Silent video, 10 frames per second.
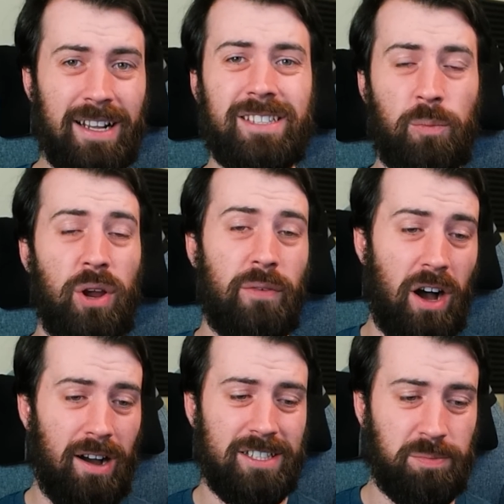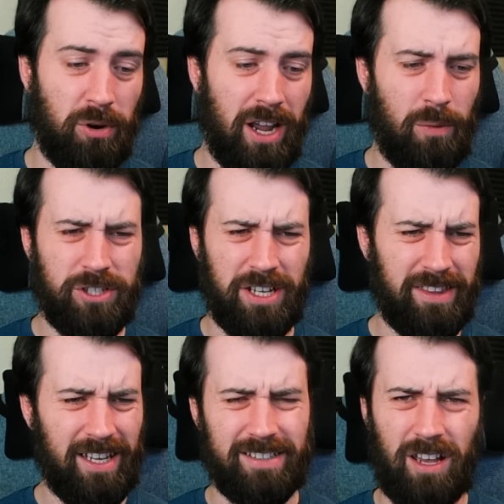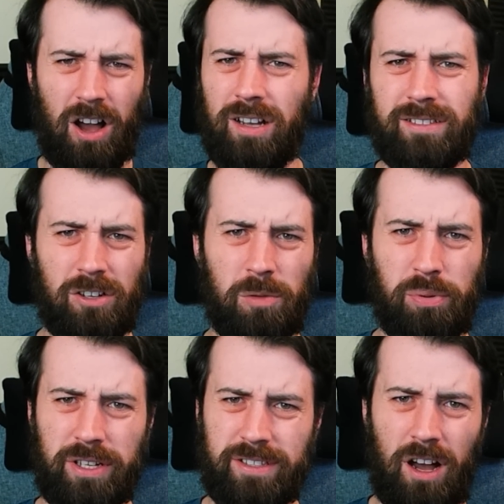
up, we have Hospray, which I think is Hostile plus